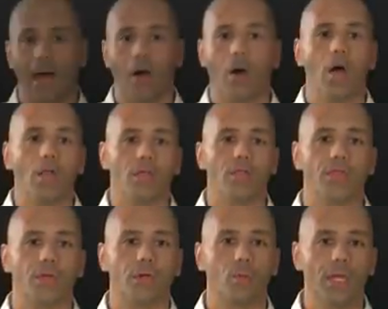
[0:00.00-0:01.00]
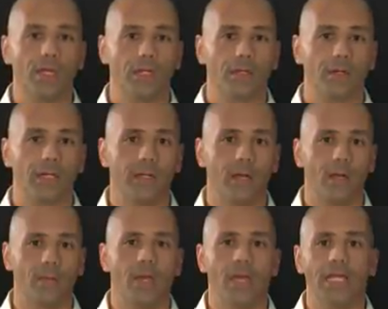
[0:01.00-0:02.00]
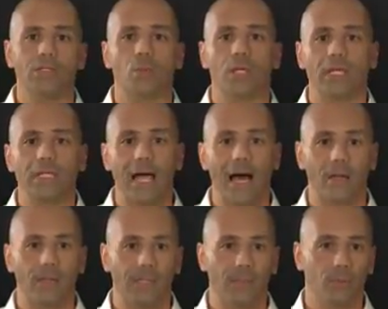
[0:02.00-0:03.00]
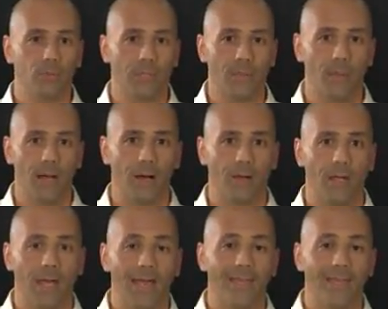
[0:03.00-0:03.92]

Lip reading: Now, the third way you can earn income is what a lot of people dream about.